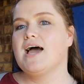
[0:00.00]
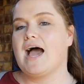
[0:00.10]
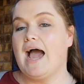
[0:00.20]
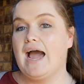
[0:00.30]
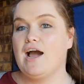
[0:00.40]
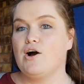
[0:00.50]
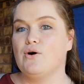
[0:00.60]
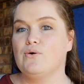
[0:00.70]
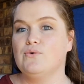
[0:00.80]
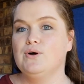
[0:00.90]

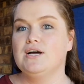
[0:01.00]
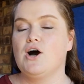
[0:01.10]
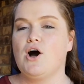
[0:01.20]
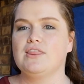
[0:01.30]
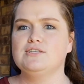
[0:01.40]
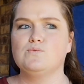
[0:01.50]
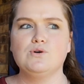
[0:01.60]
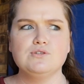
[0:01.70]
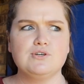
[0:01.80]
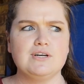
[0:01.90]
How are these
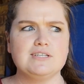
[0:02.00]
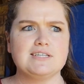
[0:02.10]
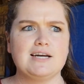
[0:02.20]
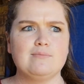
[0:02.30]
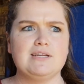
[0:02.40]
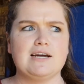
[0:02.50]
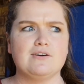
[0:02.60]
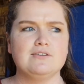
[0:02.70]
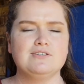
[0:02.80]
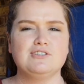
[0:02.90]
walls going to come
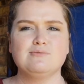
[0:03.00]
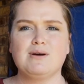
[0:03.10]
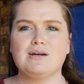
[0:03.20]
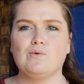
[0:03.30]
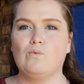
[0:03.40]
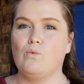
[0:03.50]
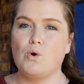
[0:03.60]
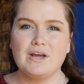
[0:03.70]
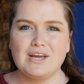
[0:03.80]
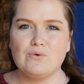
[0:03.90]
down just by
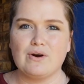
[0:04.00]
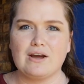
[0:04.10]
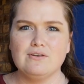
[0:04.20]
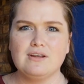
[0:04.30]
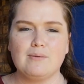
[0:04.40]
walking around?